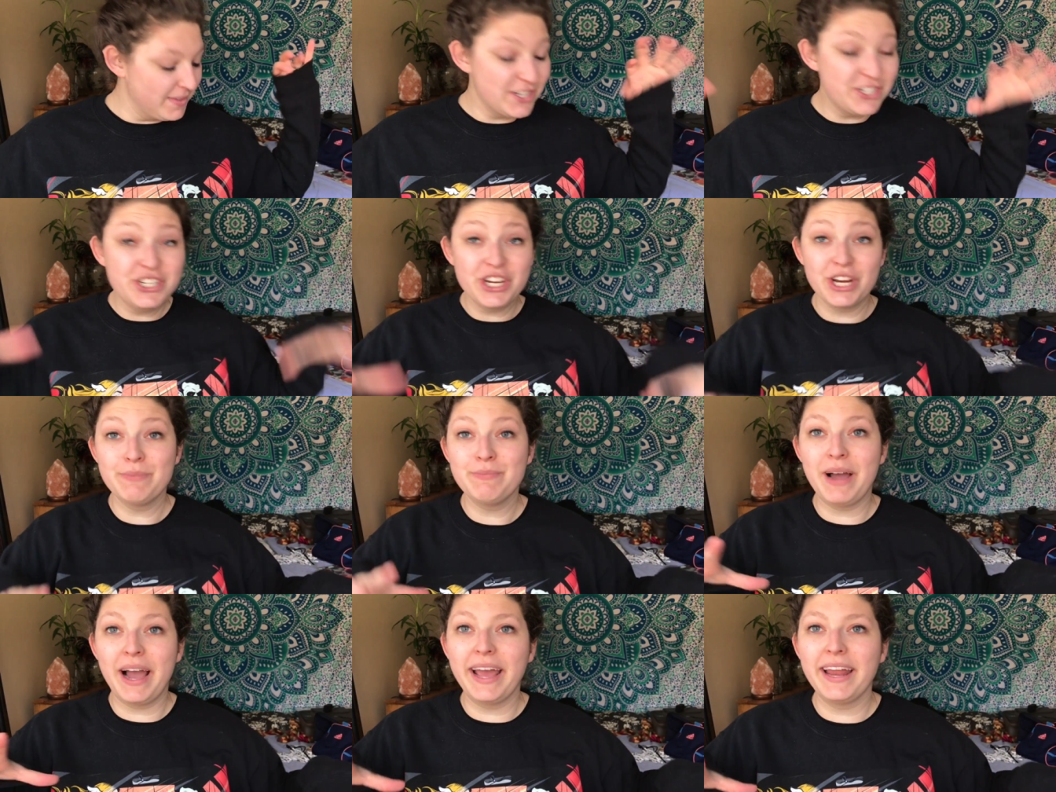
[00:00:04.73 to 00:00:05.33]

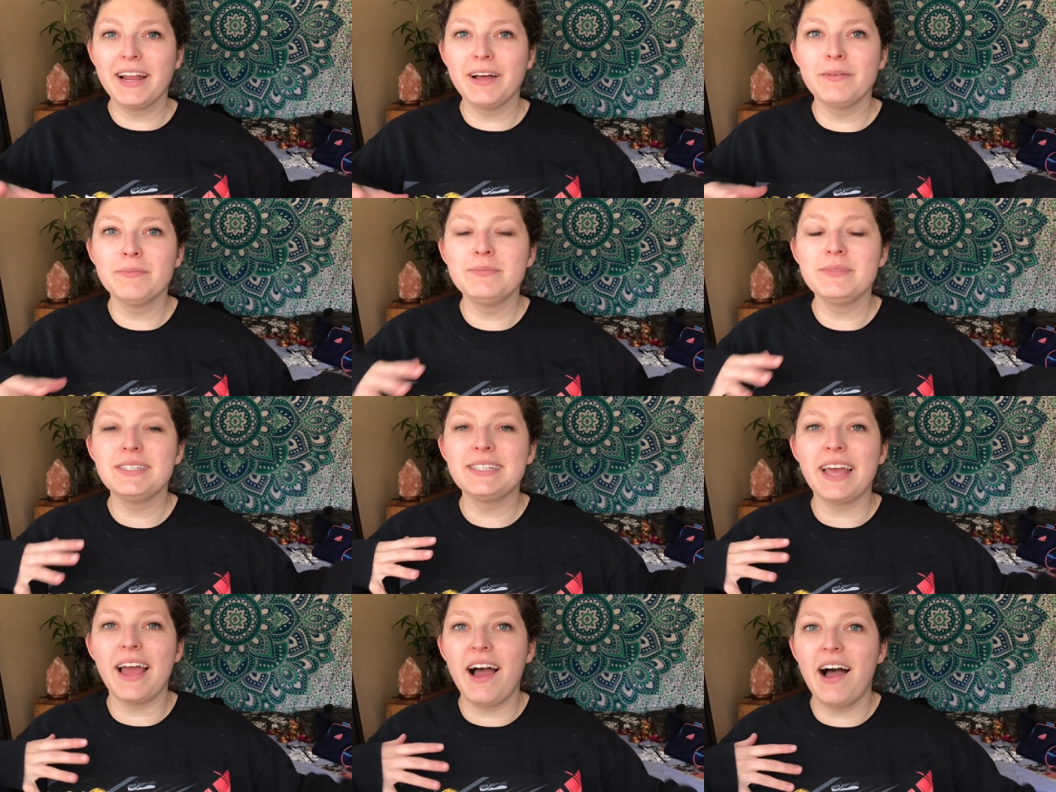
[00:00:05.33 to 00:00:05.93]
gym
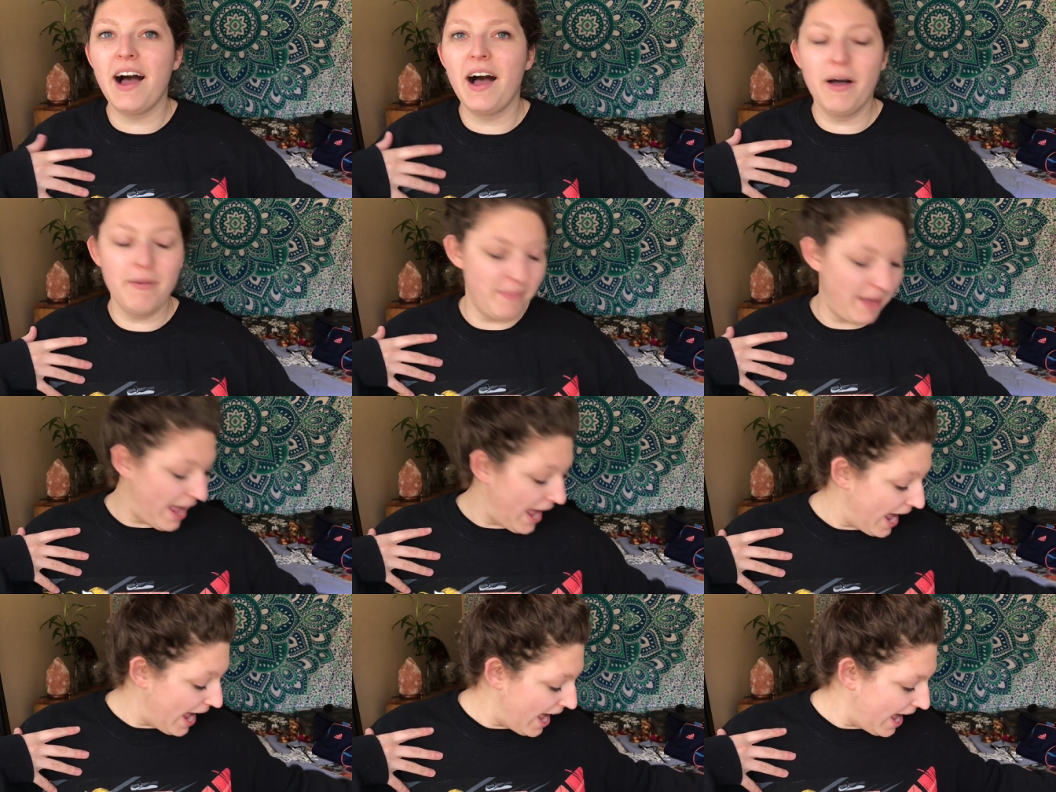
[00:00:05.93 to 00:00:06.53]
items
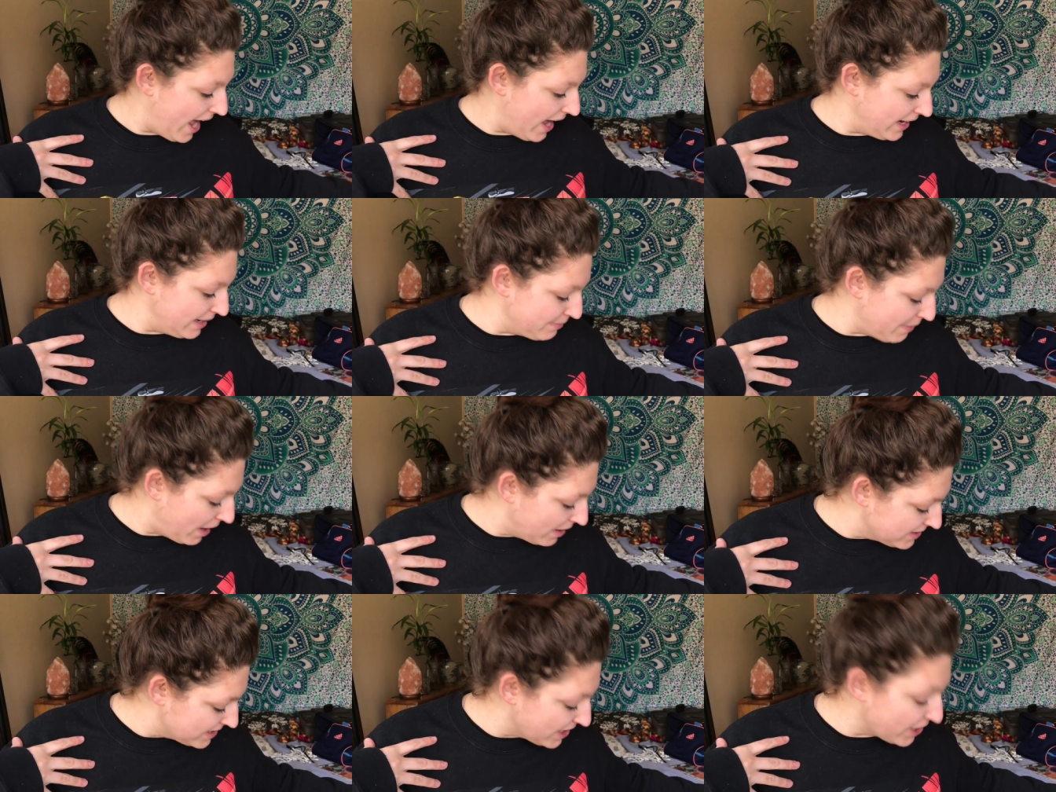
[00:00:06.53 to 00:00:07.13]
and
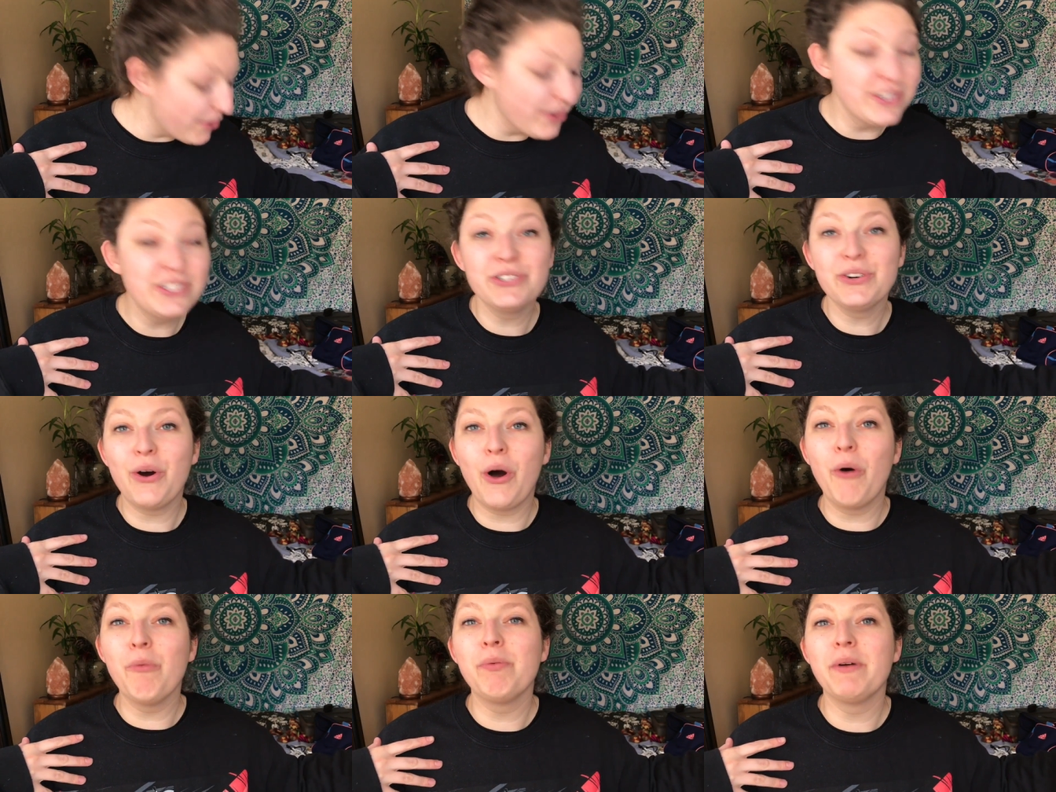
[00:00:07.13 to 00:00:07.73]
I'm also going
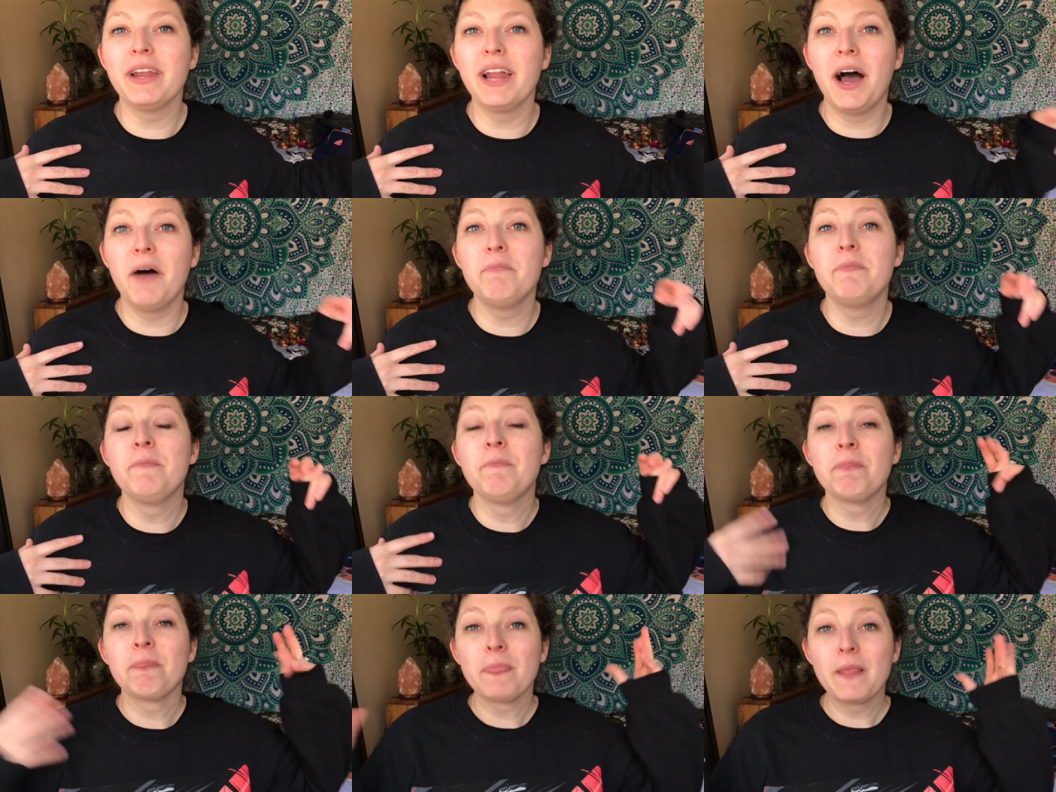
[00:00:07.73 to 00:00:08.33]
to open
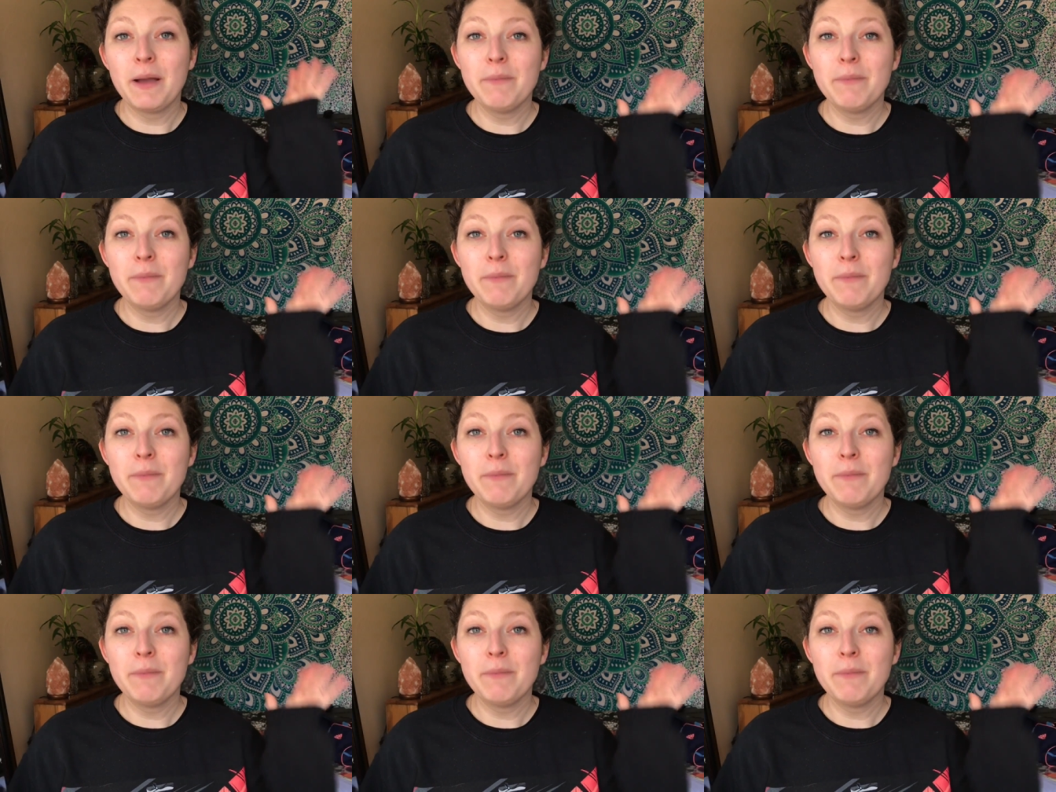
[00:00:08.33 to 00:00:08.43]
up